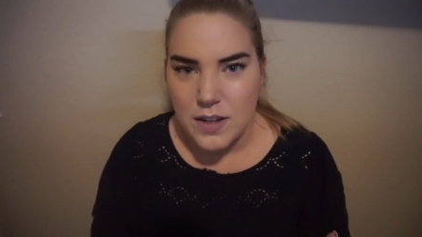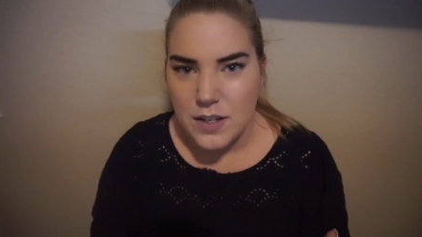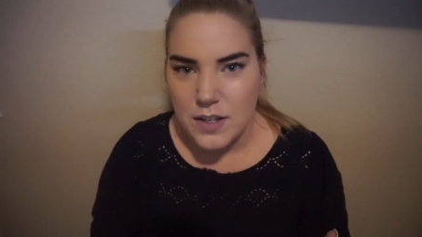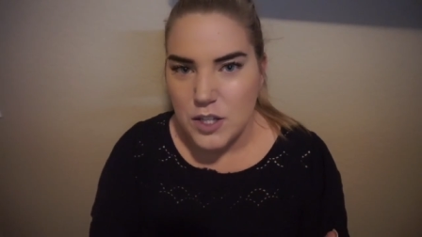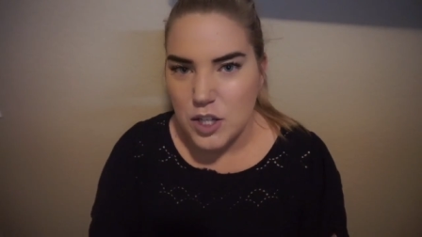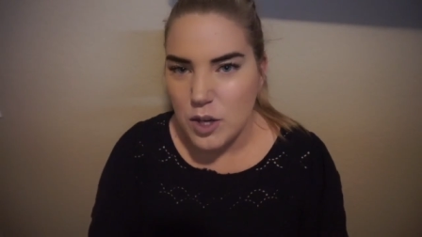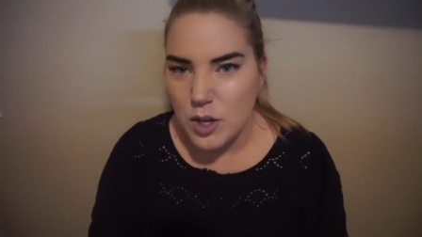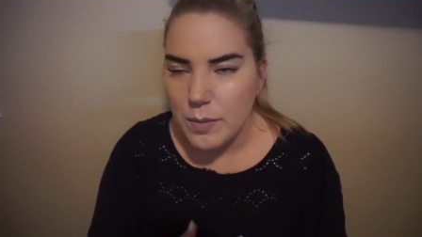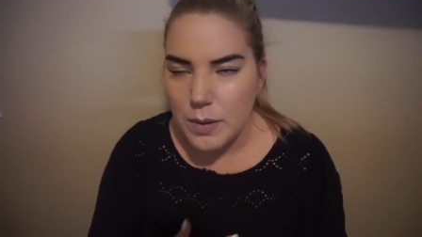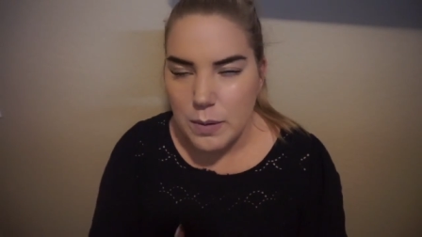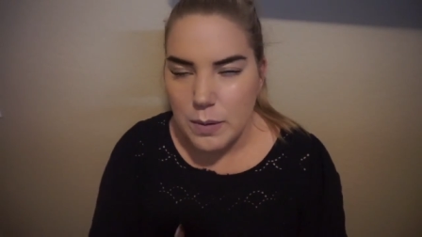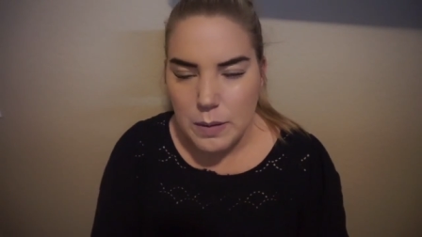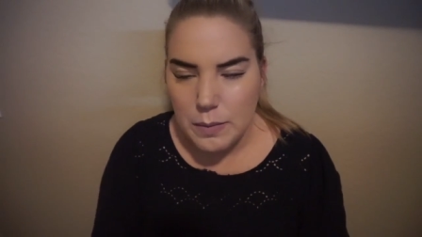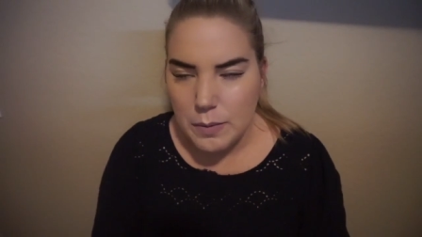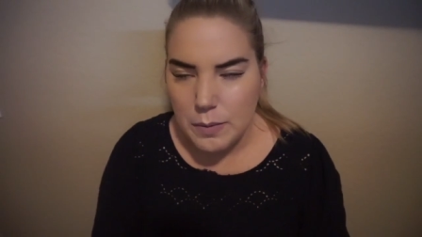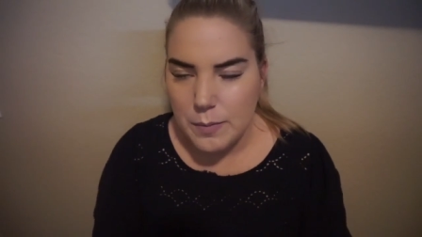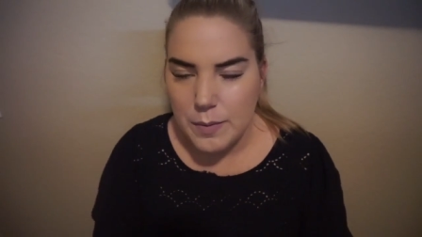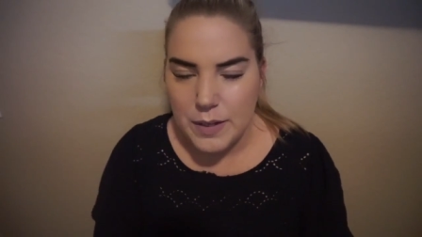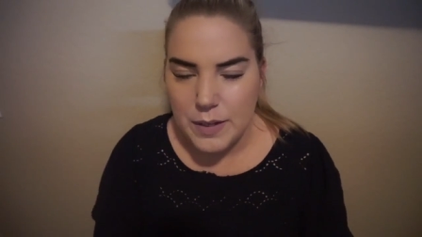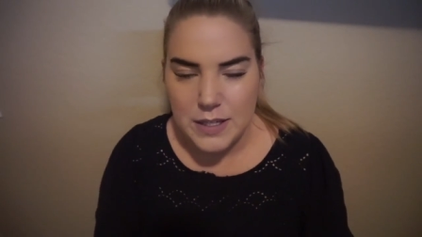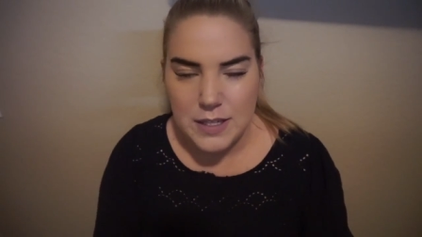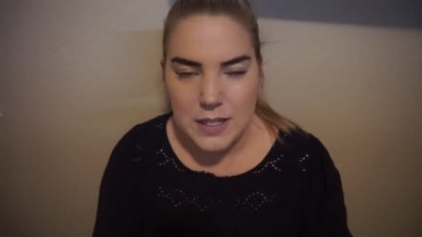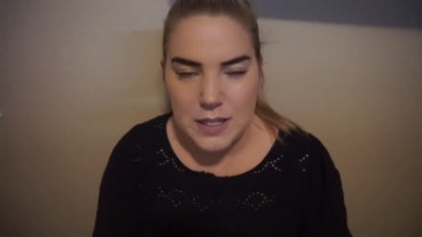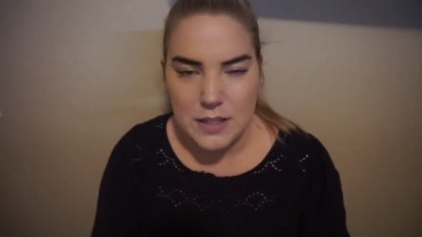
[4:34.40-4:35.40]
So many people
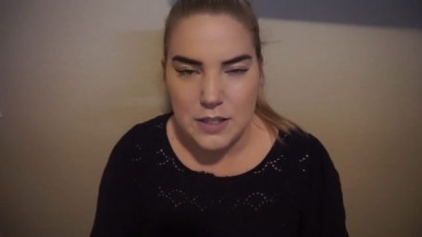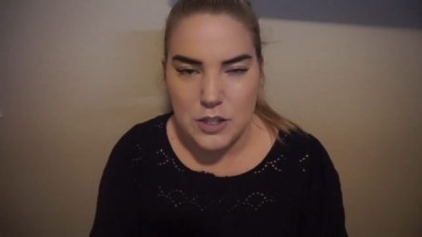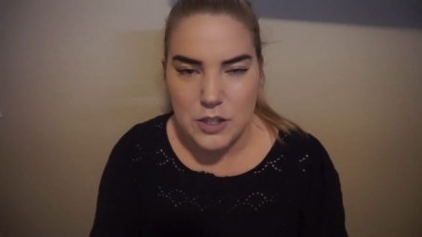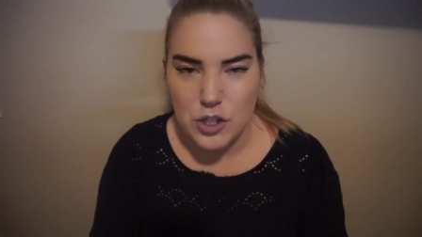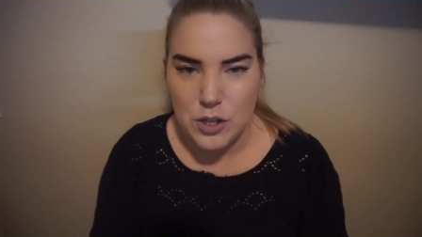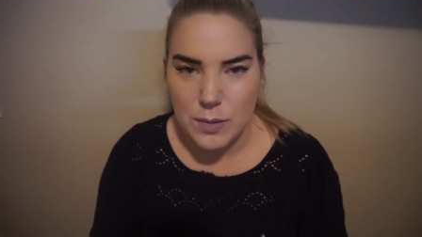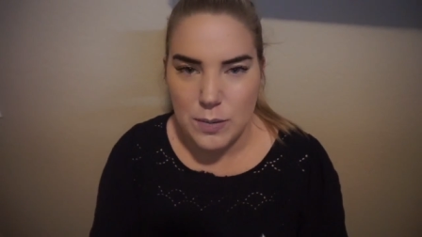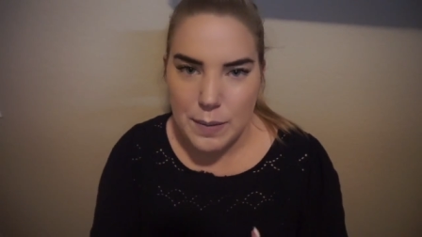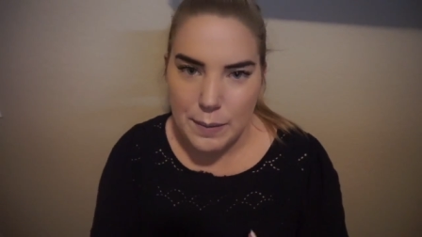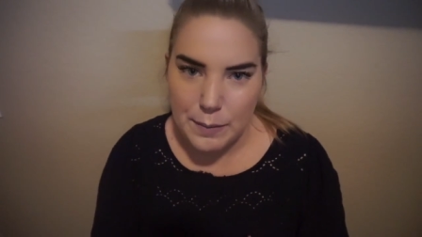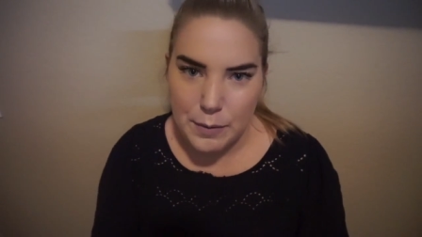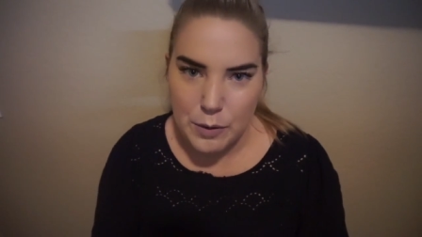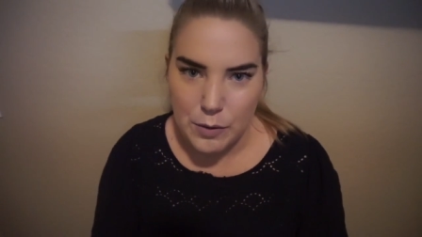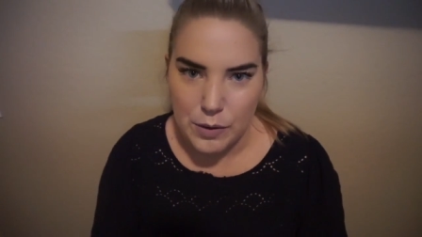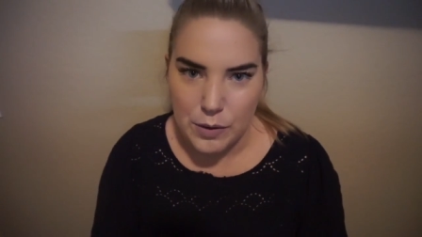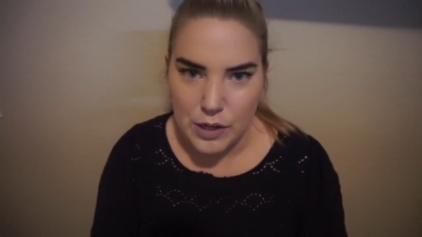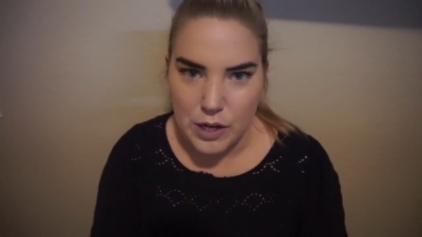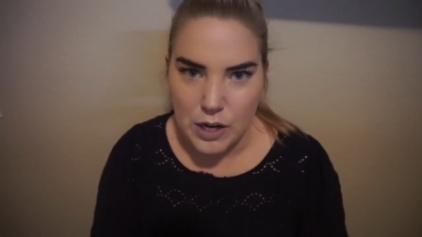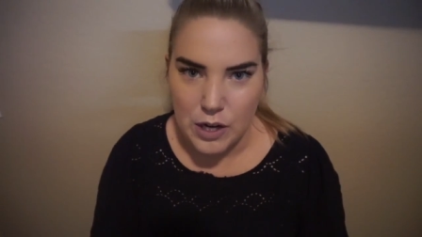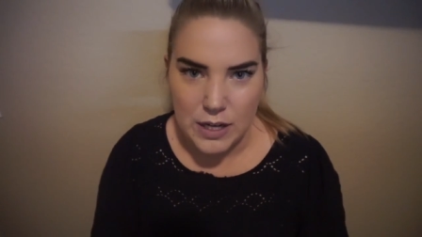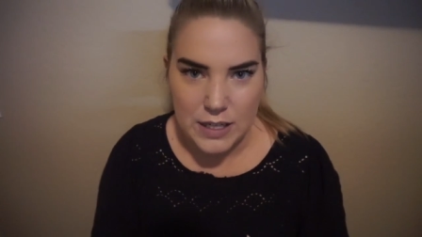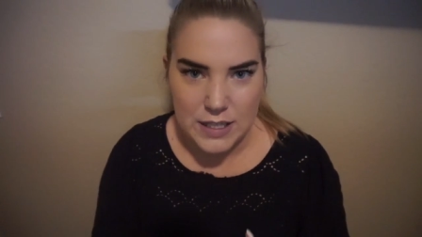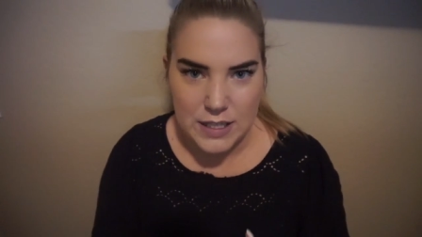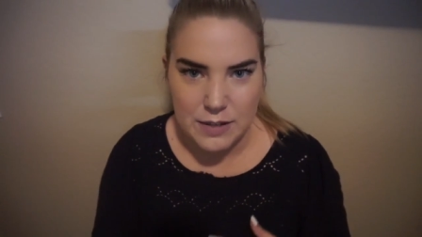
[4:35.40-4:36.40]
might see this trip I'm going
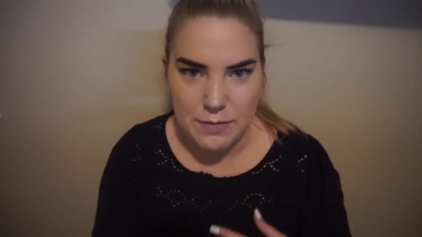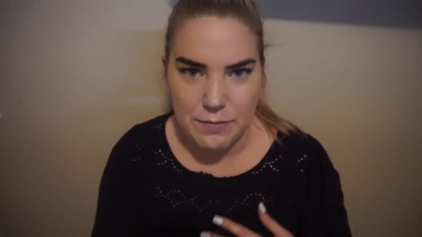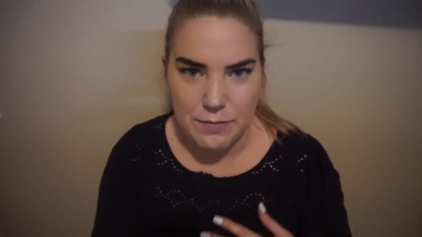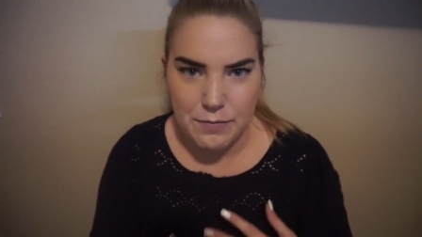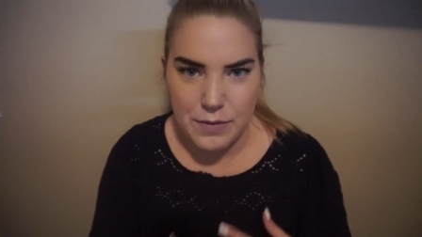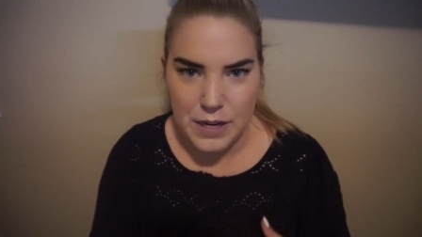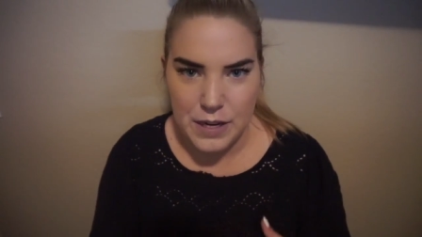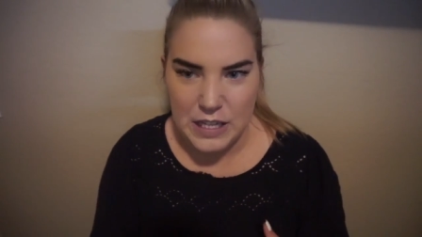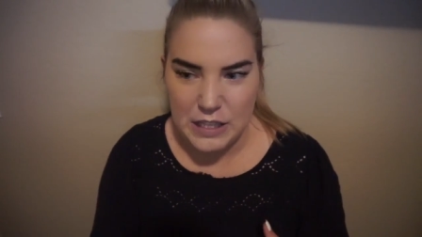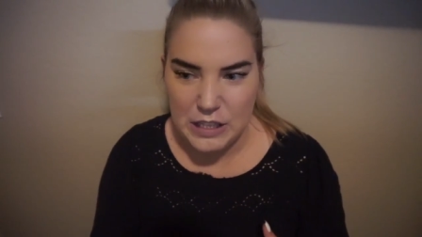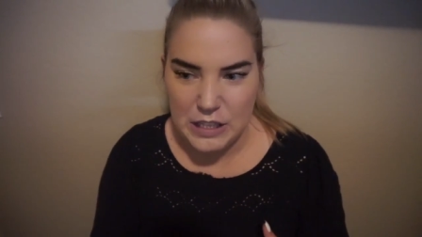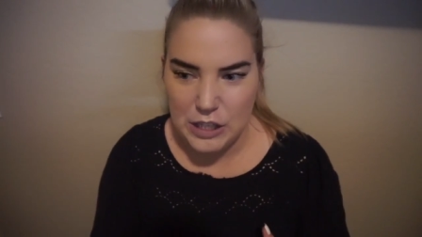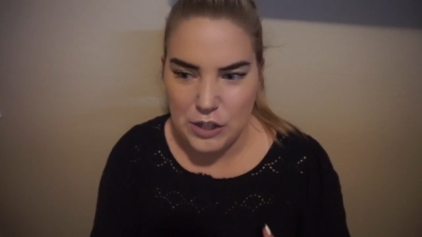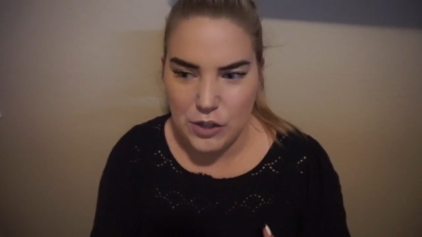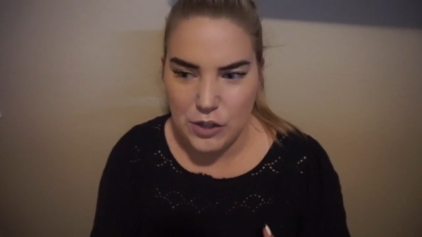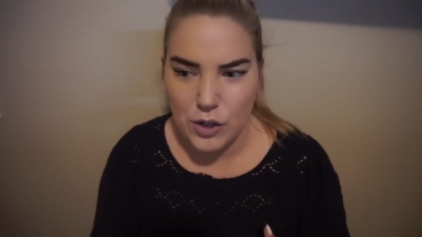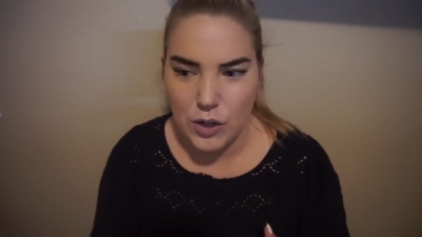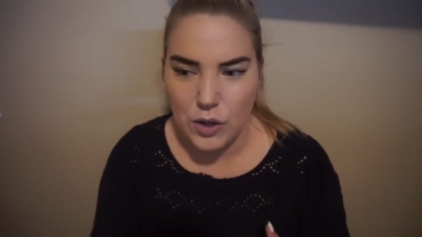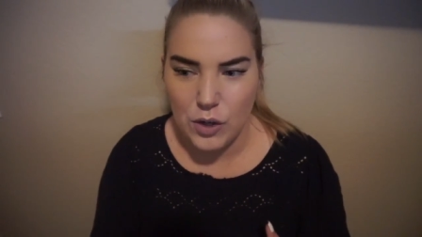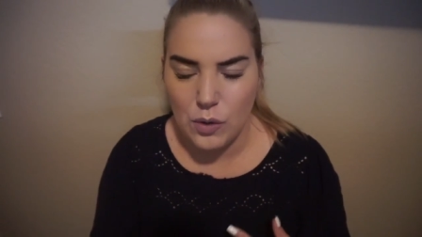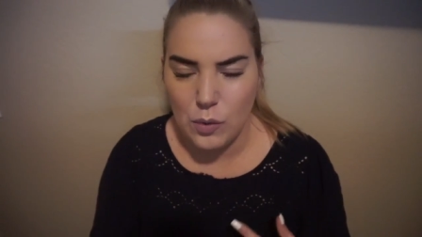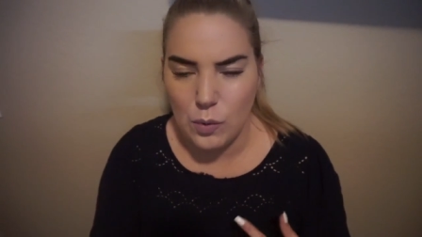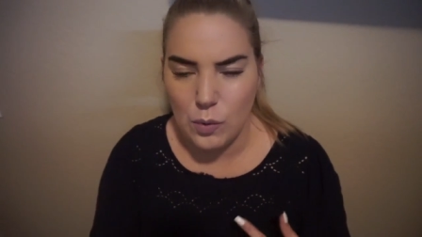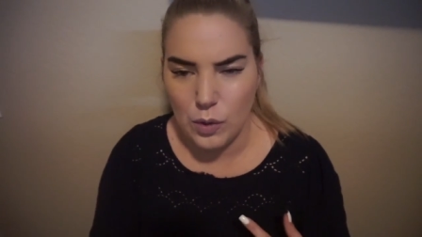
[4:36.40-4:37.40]
on as a
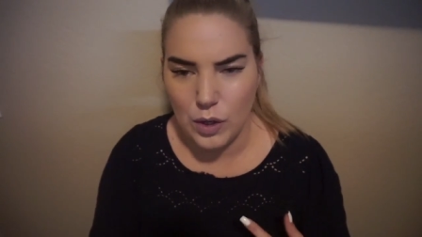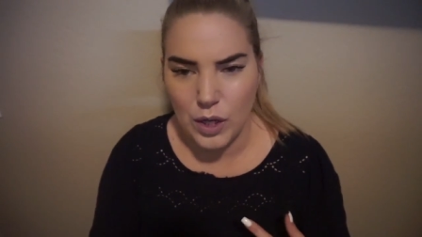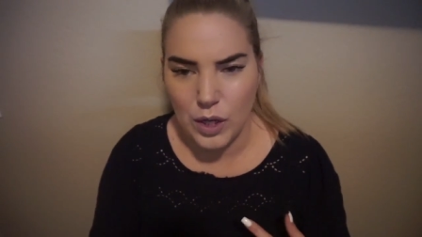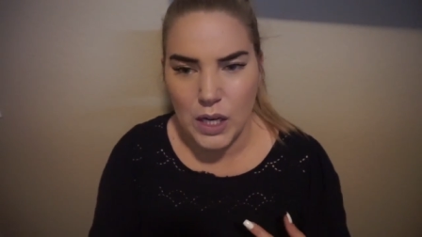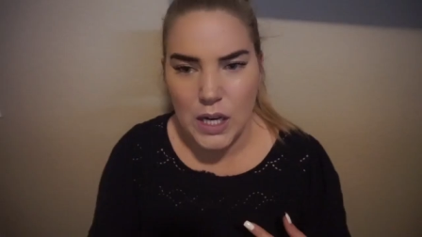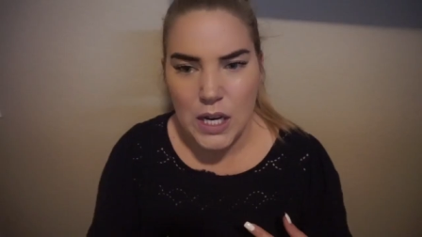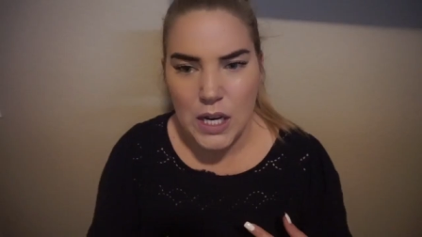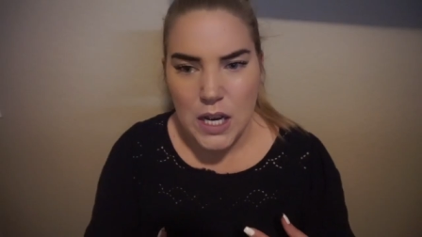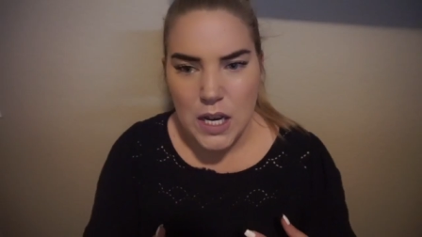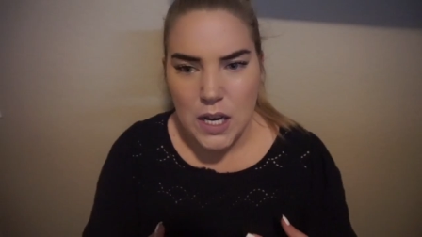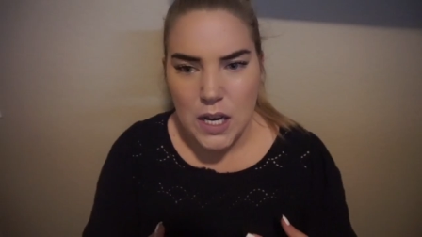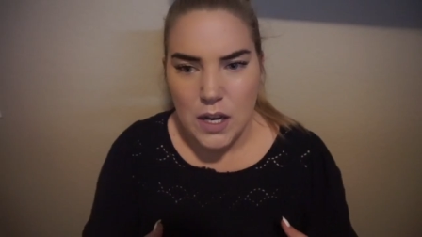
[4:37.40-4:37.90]
failure, or,